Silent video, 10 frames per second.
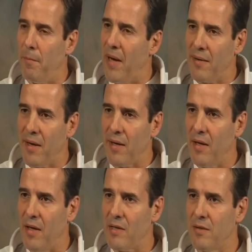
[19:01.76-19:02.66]
better
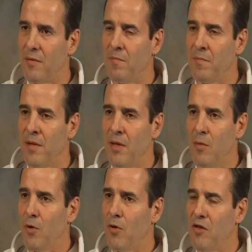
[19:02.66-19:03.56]
techniques.
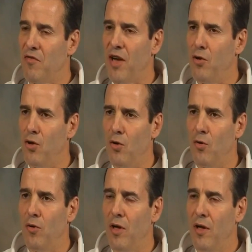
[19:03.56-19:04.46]
Because if I
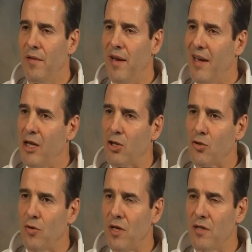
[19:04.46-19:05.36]
know that I can
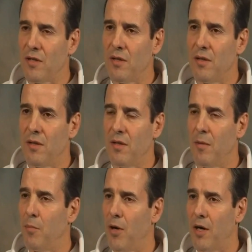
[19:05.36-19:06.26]
trust
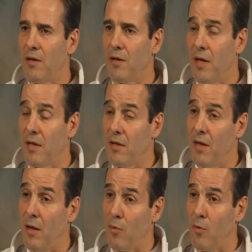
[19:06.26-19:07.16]
the partner
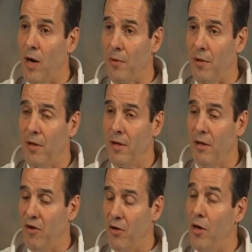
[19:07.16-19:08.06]
that I'm grappling,
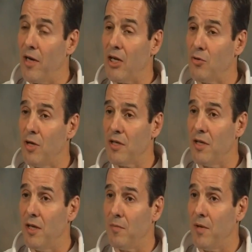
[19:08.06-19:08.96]
if I know I can trust
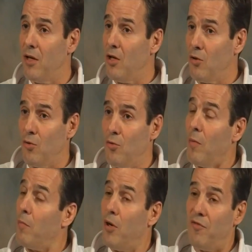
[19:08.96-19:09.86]
him to
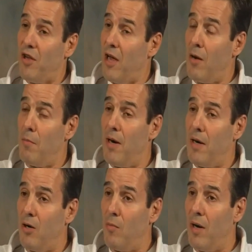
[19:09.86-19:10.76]
do a perfect arm
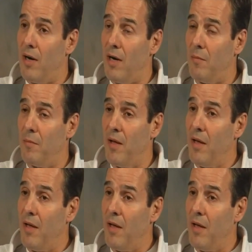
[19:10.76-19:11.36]
bar on my arm,